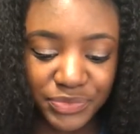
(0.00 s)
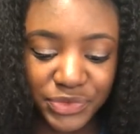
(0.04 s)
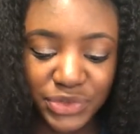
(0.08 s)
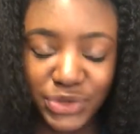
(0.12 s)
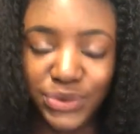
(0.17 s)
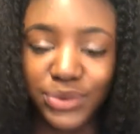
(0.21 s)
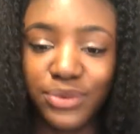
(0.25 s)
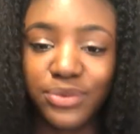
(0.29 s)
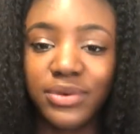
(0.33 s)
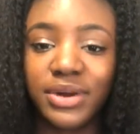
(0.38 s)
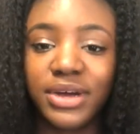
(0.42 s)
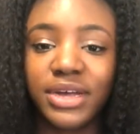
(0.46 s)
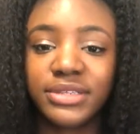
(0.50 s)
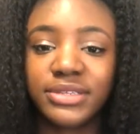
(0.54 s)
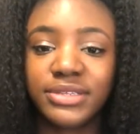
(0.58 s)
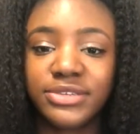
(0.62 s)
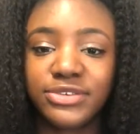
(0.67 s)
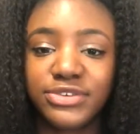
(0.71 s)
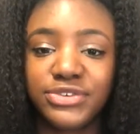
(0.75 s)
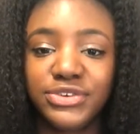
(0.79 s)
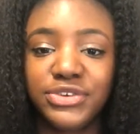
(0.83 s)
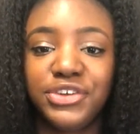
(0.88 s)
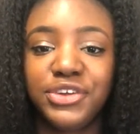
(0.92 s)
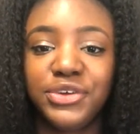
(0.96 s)
You want
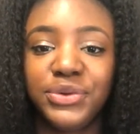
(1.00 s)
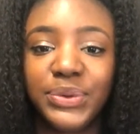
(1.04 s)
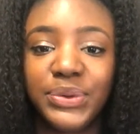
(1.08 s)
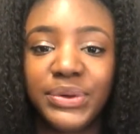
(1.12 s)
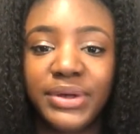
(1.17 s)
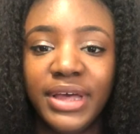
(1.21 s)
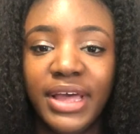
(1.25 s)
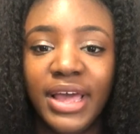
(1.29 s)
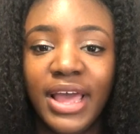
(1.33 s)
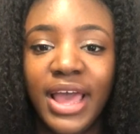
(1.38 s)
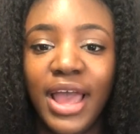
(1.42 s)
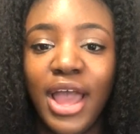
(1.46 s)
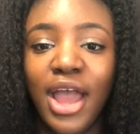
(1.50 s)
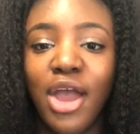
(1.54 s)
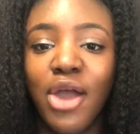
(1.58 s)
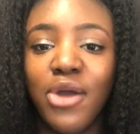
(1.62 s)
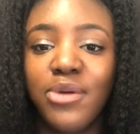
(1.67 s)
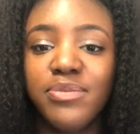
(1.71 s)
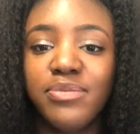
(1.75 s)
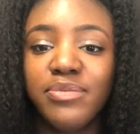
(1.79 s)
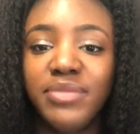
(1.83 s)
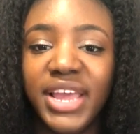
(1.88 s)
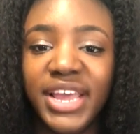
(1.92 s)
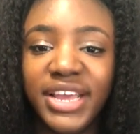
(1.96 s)
to
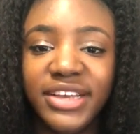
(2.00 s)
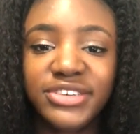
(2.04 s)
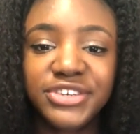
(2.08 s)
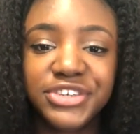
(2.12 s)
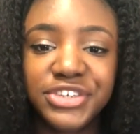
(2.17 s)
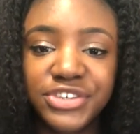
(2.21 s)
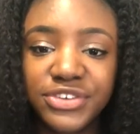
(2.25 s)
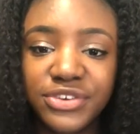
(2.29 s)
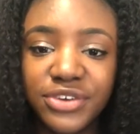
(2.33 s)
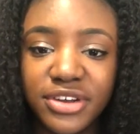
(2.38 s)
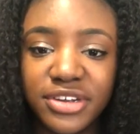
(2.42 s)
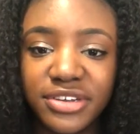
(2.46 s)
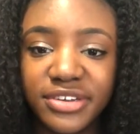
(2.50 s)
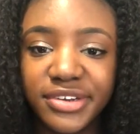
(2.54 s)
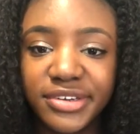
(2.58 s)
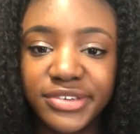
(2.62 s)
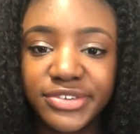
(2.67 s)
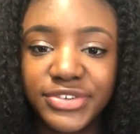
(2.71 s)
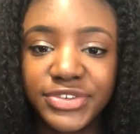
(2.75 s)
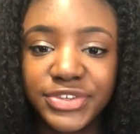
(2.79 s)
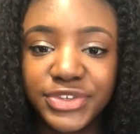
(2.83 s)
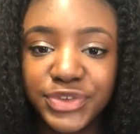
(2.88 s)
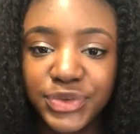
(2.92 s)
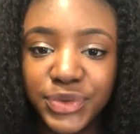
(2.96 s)
make sure your
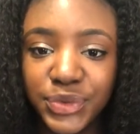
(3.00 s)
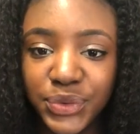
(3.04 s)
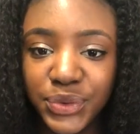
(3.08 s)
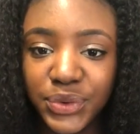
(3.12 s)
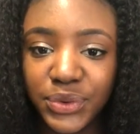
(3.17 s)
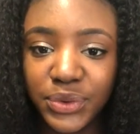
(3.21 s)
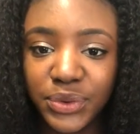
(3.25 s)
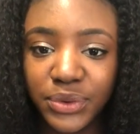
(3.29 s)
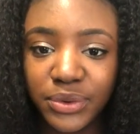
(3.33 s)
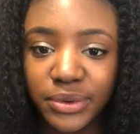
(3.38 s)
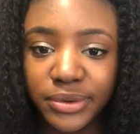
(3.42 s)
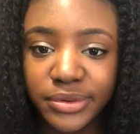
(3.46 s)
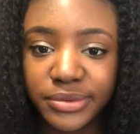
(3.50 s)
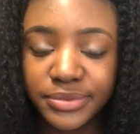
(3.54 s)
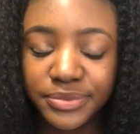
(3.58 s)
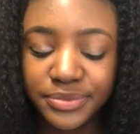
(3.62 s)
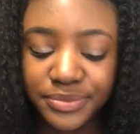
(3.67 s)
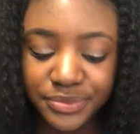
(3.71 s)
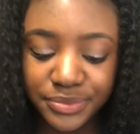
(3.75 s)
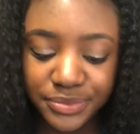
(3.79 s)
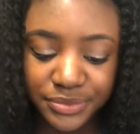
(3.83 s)
school